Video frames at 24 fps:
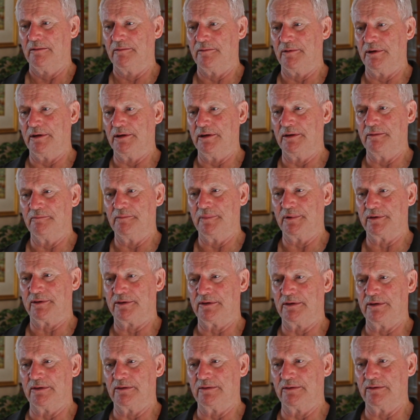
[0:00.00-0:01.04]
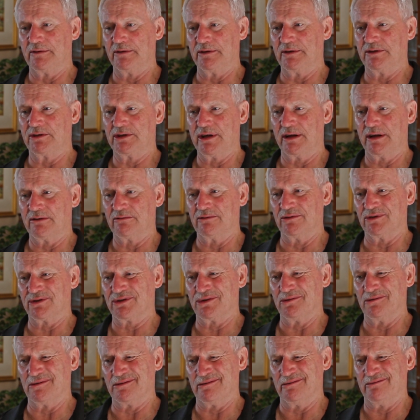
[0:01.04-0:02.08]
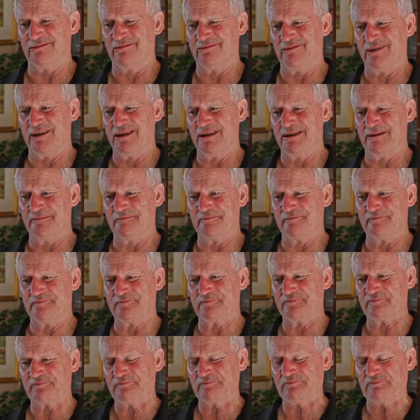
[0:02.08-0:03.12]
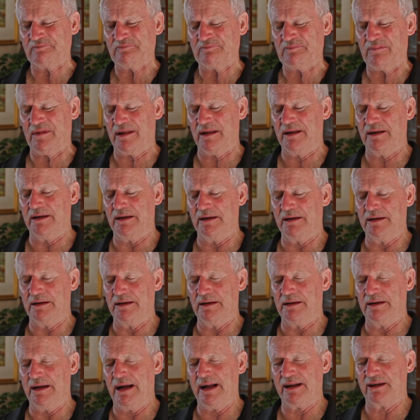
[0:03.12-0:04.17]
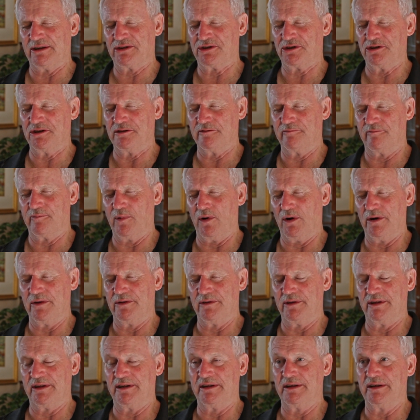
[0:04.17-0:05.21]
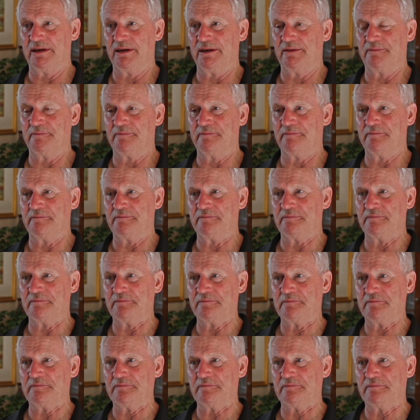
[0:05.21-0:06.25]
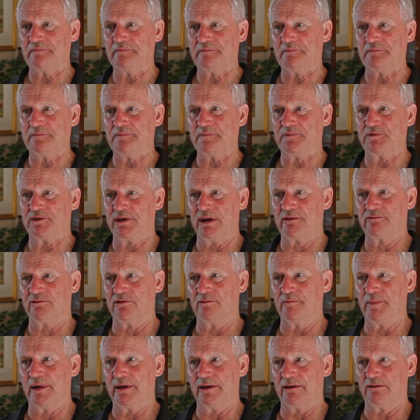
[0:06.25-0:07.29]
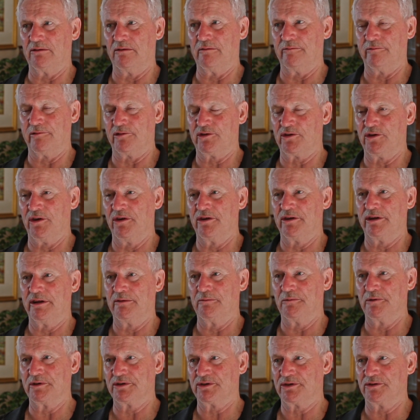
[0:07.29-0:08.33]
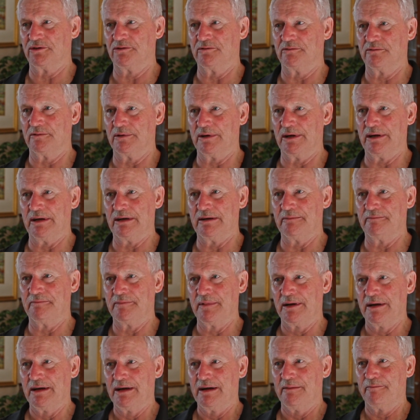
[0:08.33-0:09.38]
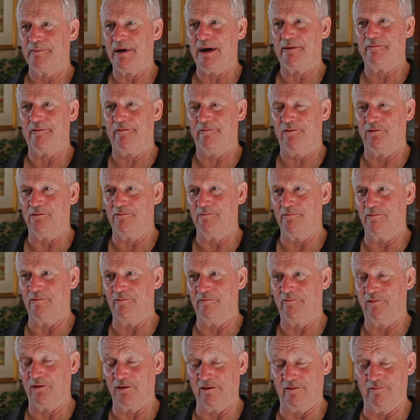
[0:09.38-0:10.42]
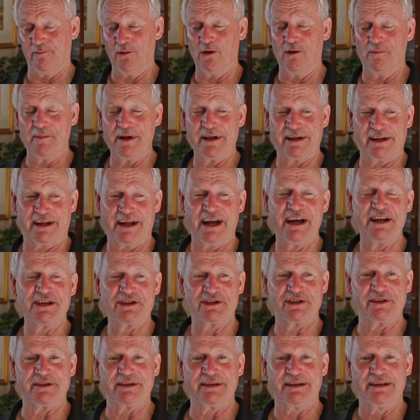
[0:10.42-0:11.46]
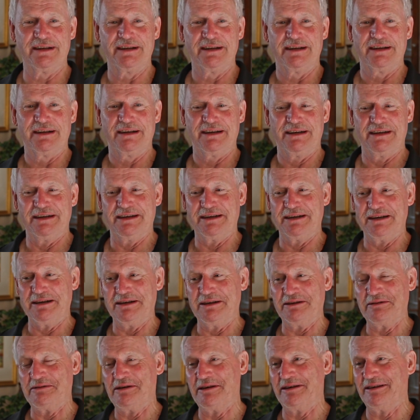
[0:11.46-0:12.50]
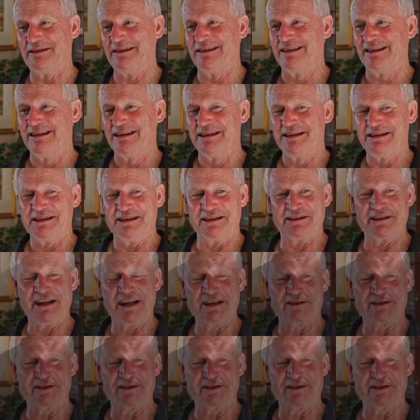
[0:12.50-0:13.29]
But the general sort of attitude by the general medical fraternity was to pump her full of more medication, and